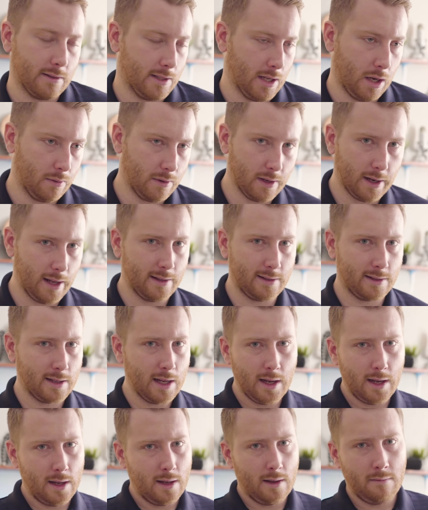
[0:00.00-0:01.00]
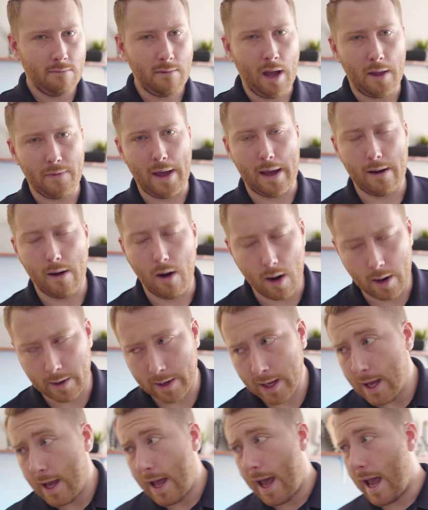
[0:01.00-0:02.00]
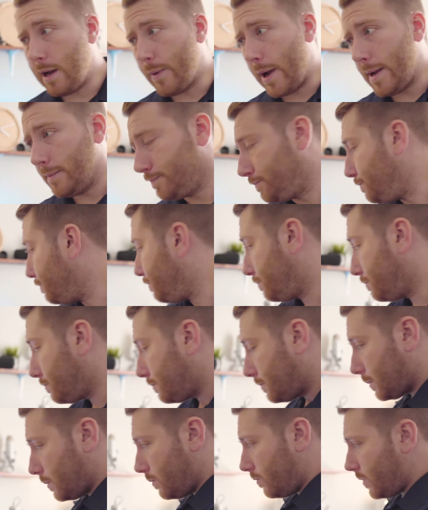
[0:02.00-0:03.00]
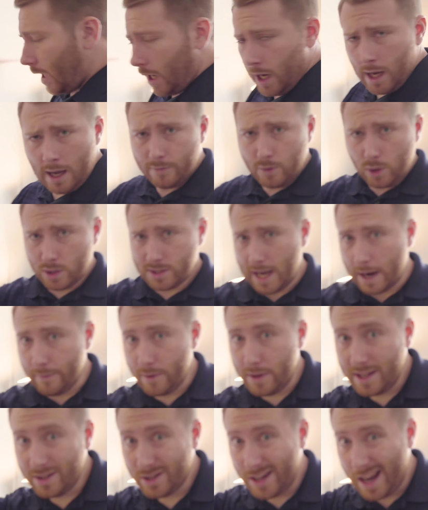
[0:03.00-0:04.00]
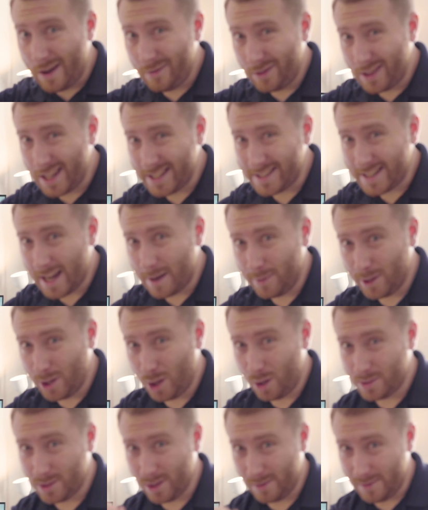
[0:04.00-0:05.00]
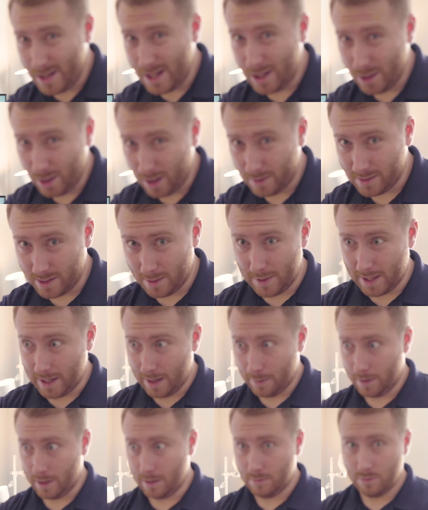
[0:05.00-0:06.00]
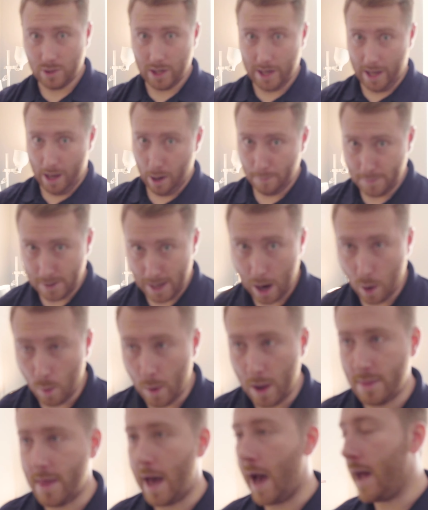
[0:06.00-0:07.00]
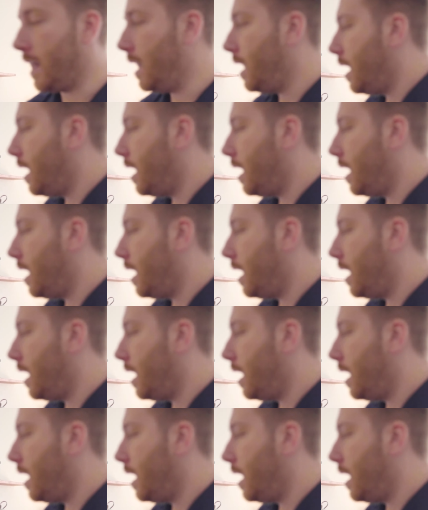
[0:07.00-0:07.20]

So it's not that hard. Anyway, of course, everything's going to have links down below, so if you need to look up something, I want to try to help you out with that.